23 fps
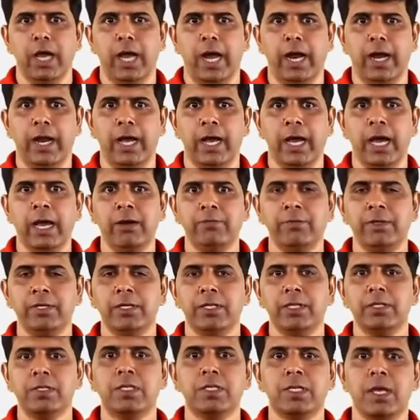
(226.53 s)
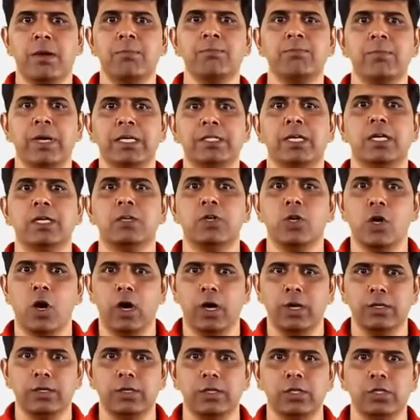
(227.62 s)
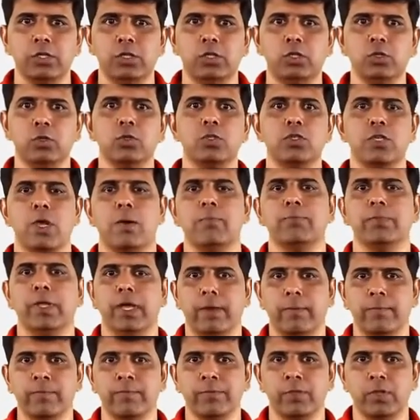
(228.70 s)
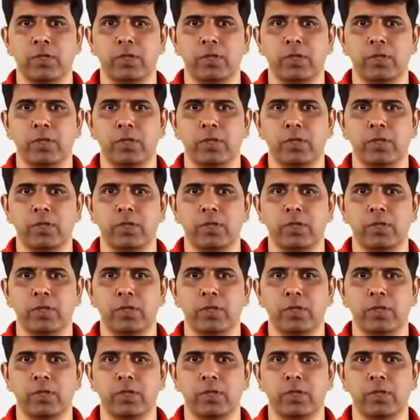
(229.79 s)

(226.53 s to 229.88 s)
and I have here some method call do something.